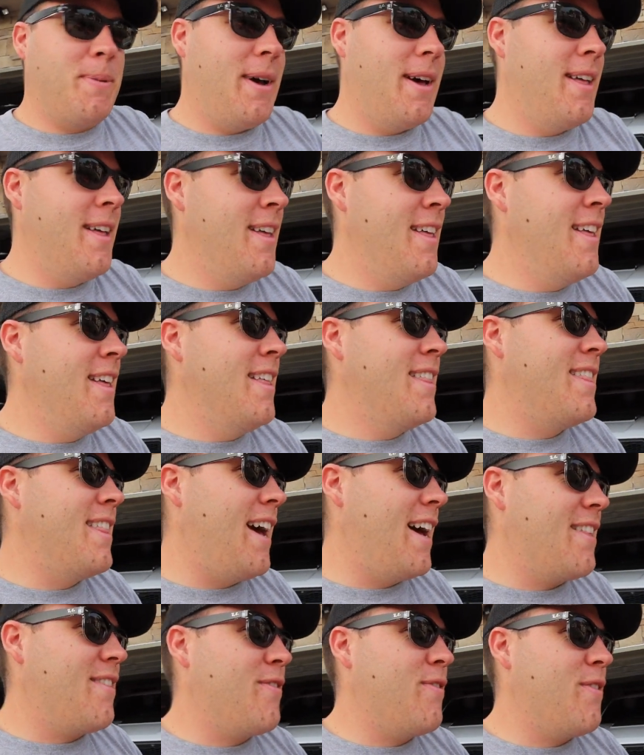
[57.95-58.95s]
but
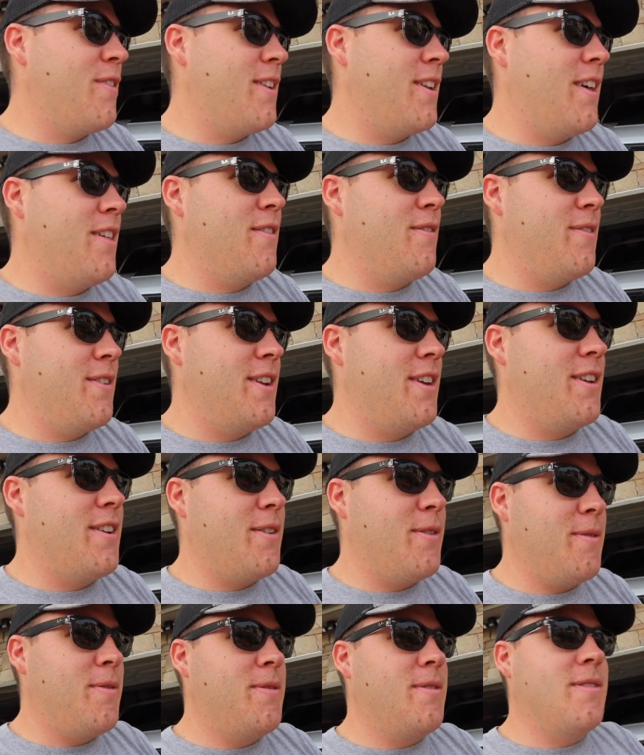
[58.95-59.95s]
that's for another
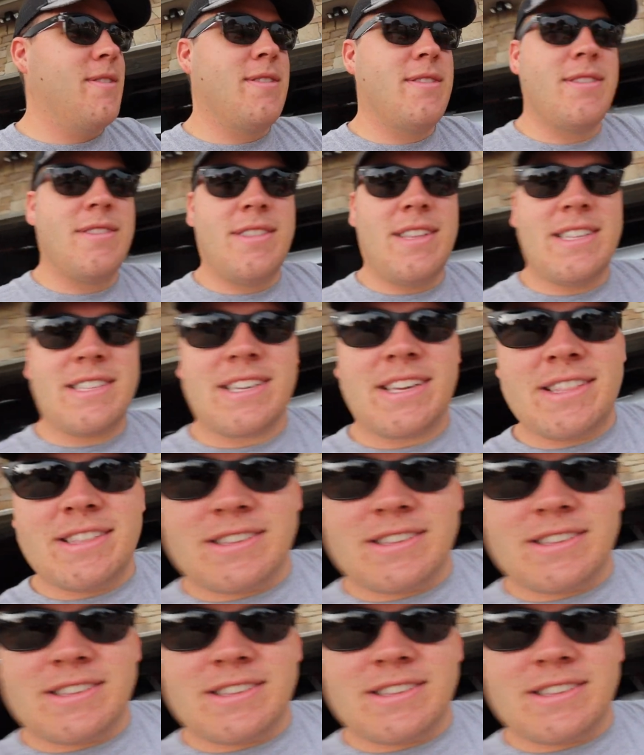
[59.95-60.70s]
video let's get